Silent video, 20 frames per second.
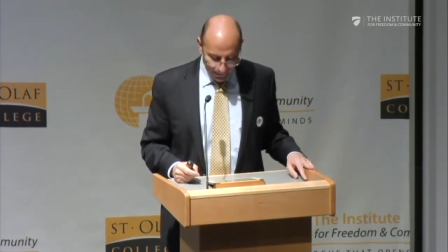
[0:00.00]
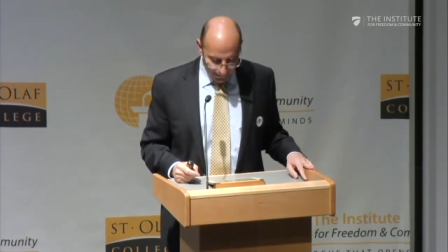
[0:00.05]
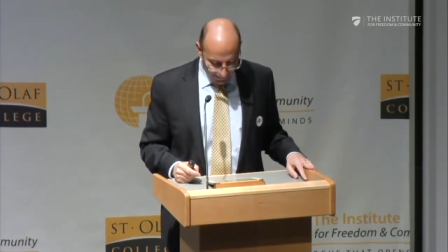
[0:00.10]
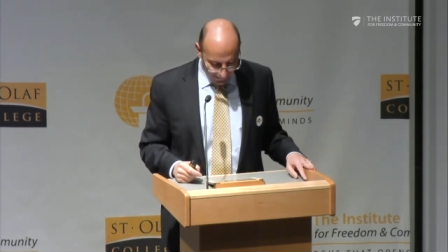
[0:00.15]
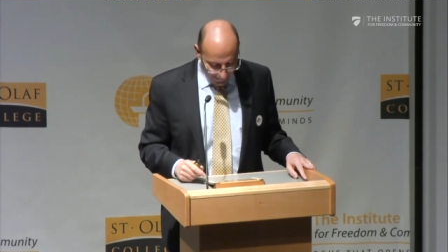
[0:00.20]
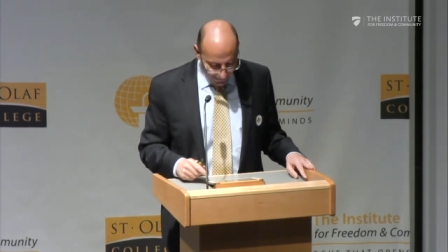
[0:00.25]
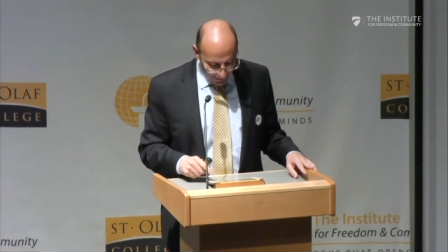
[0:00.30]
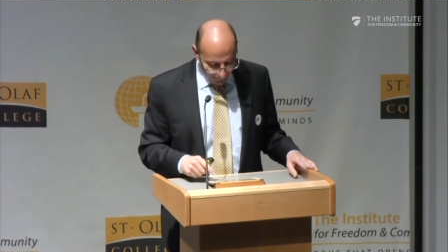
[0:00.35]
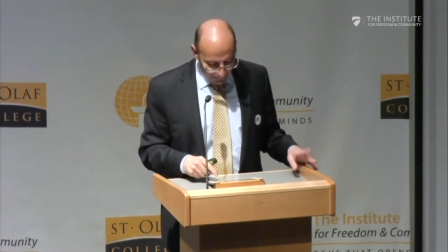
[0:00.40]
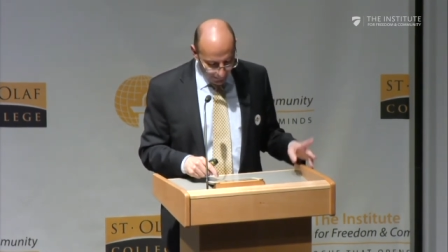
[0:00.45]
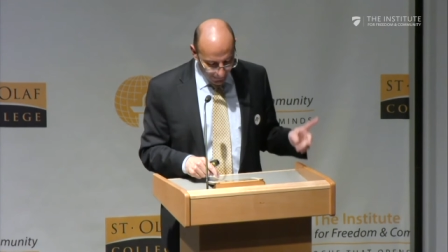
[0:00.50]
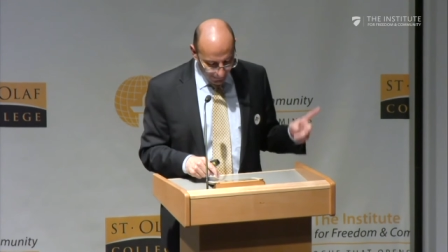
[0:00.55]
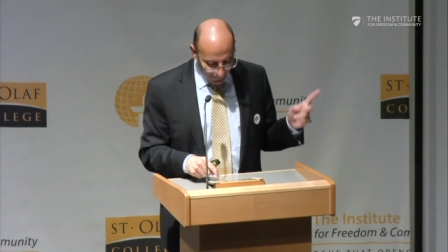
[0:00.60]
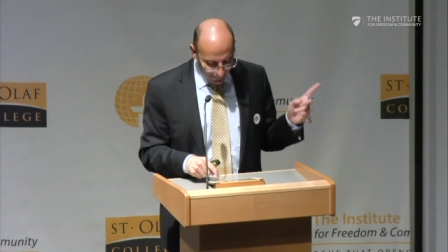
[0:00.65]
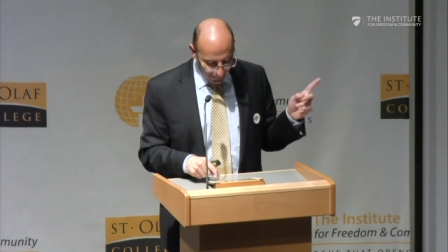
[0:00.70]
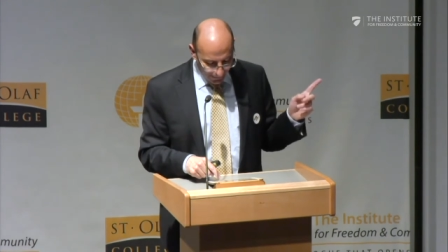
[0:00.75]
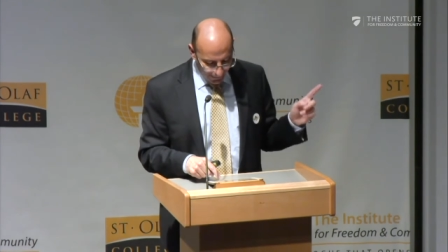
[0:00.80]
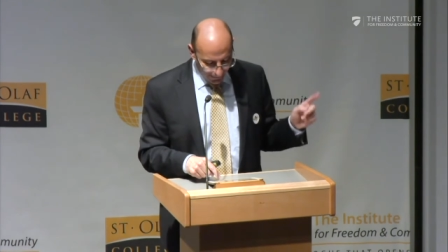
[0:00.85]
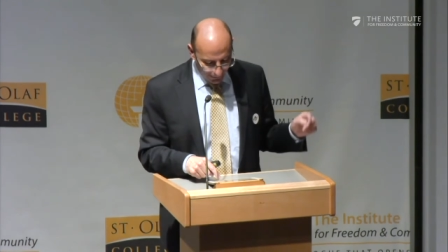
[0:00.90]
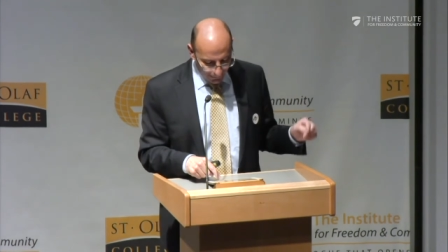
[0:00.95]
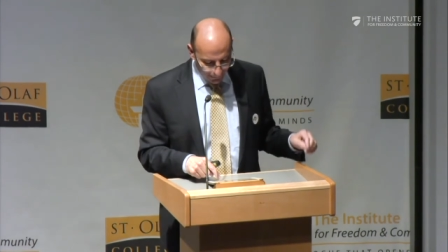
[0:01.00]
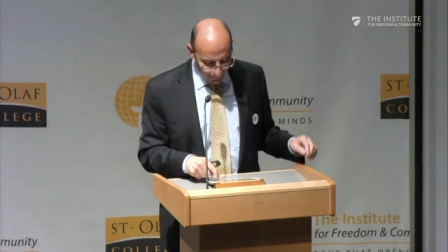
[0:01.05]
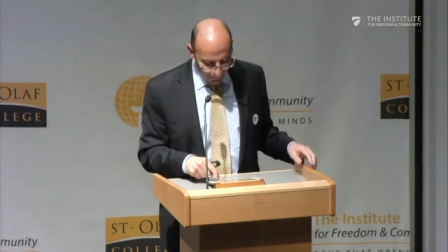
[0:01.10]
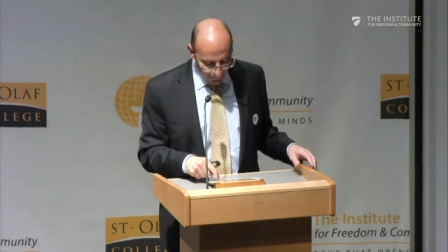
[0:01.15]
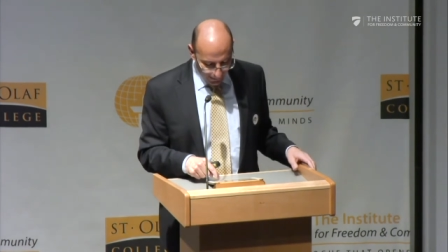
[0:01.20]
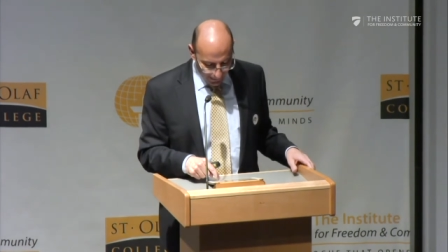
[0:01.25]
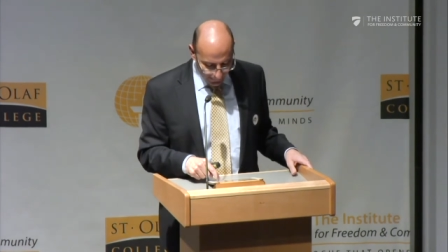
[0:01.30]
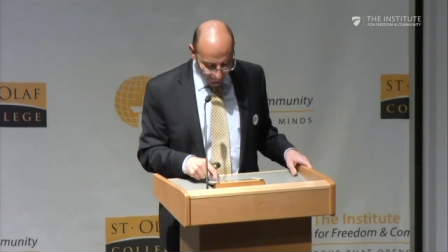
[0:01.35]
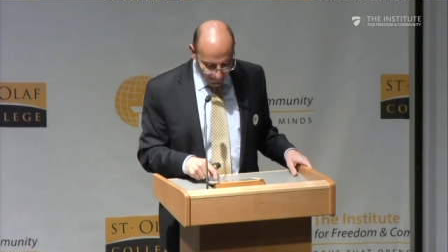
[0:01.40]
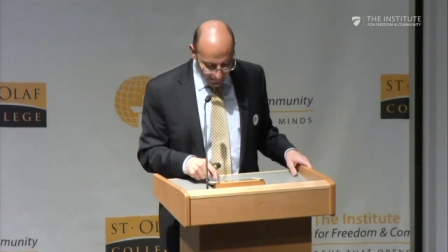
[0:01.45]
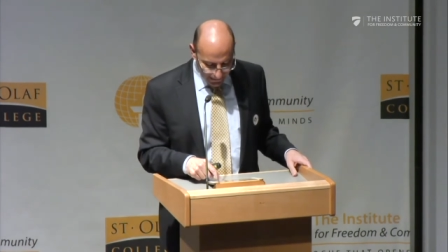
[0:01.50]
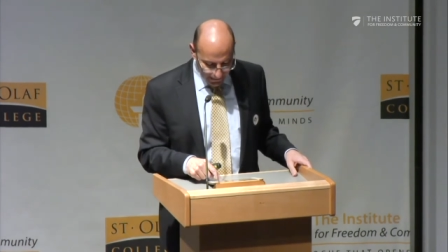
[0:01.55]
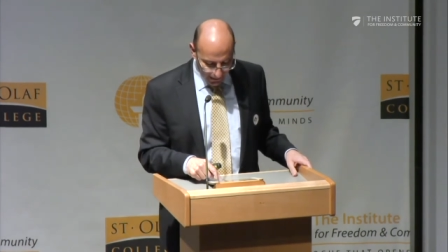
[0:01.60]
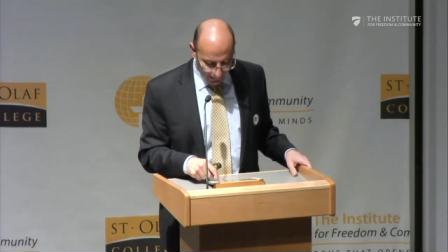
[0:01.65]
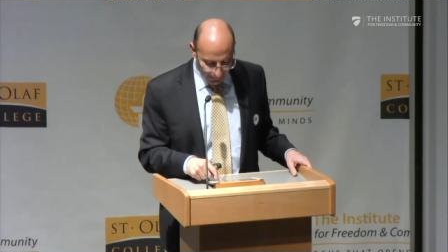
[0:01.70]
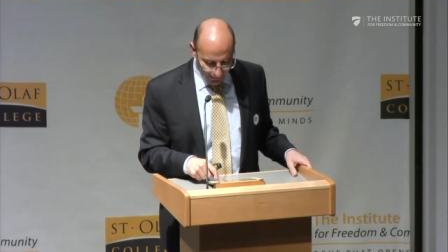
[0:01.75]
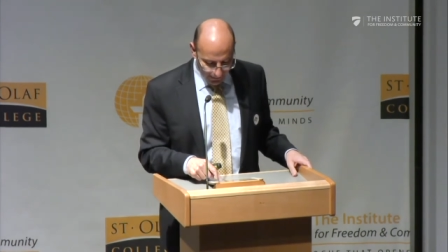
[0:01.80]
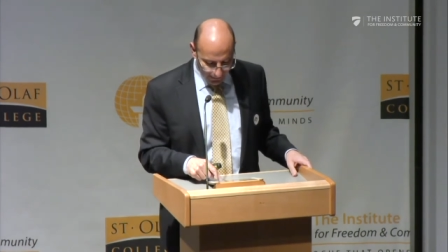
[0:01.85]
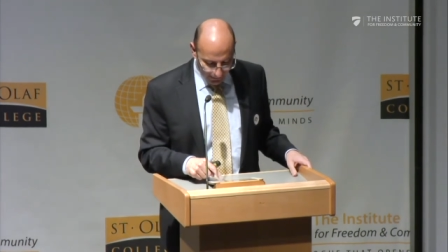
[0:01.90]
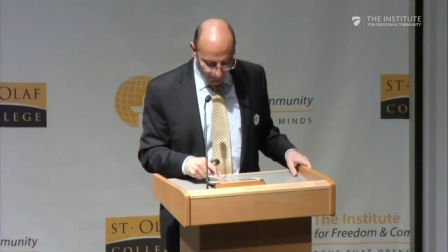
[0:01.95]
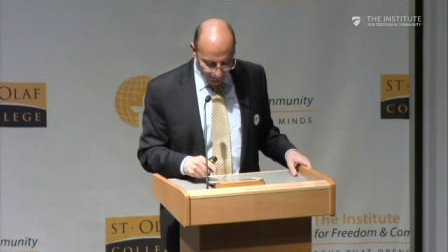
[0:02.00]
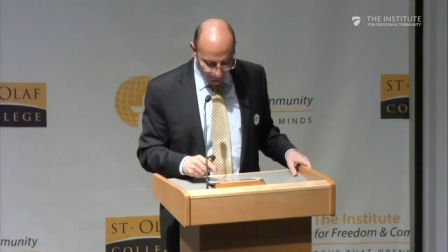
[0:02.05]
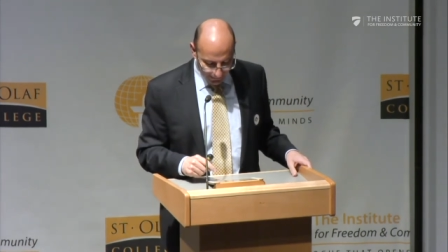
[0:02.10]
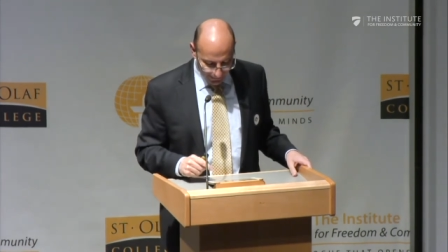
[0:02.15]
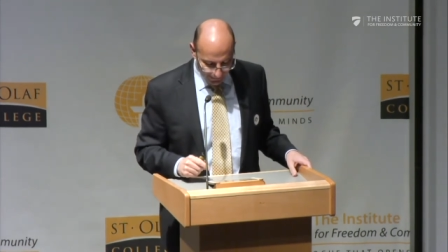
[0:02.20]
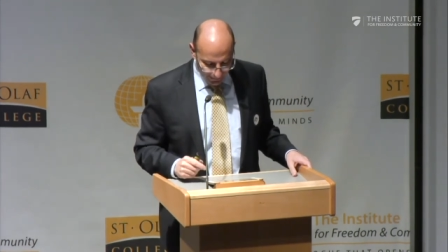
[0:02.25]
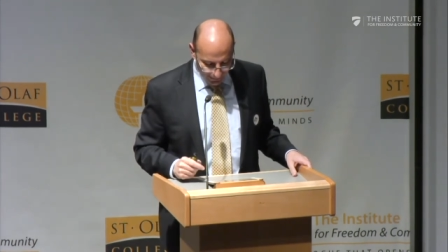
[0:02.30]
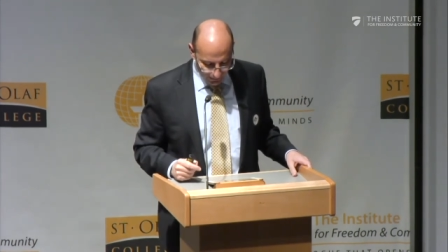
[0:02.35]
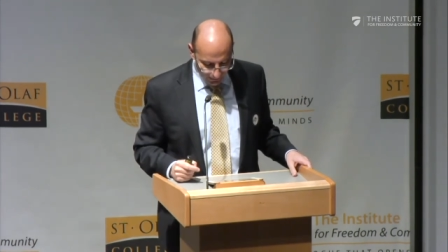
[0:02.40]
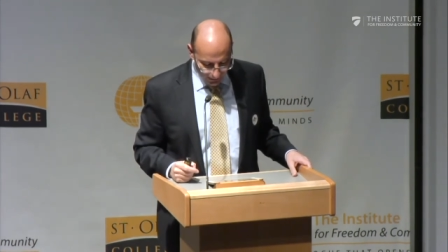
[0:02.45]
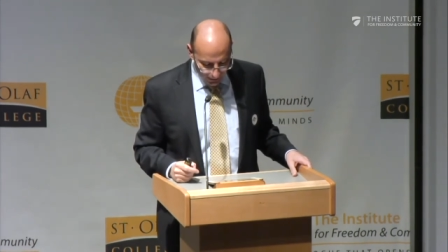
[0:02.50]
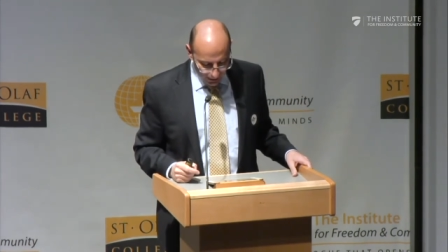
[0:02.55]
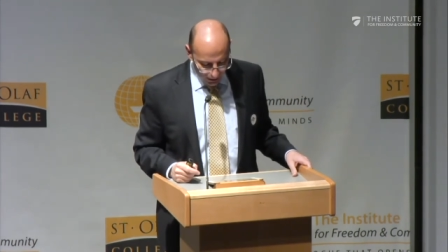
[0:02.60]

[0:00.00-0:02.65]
a neighboring Arab and Islamic country,